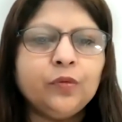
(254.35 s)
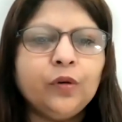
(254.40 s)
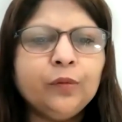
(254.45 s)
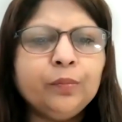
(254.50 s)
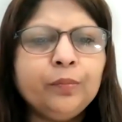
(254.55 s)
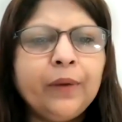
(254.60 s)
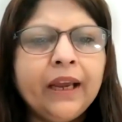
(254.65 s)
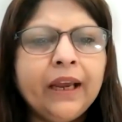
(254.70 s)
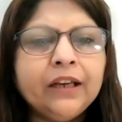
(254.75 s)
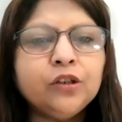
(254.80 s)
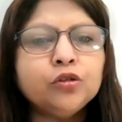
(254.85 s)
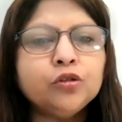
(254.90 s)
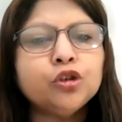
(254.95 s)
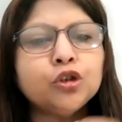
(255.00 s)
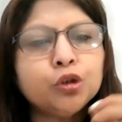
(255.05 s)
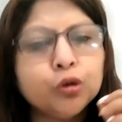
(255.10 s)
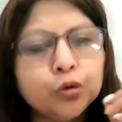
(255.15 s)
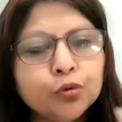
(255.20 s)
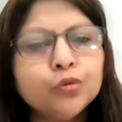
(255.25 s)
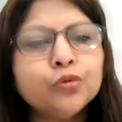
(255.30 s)
What made you
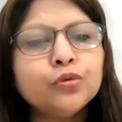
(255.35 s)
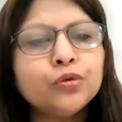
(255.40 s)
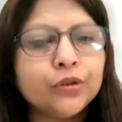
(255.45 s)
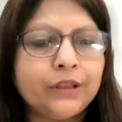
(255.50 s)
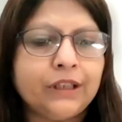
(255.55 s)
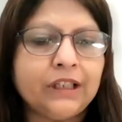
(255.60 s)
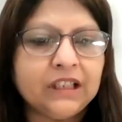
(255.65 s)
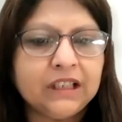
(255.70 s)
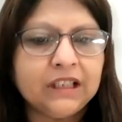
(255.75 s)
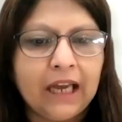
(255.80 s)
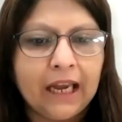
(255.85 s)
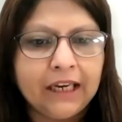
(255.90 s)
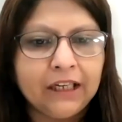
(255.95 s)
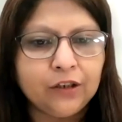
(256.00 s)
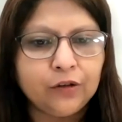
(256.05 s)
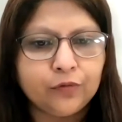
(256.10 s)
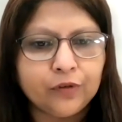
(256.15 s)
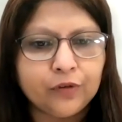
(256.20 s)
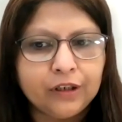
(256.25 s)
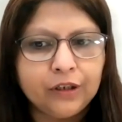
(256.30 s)
choose this kind of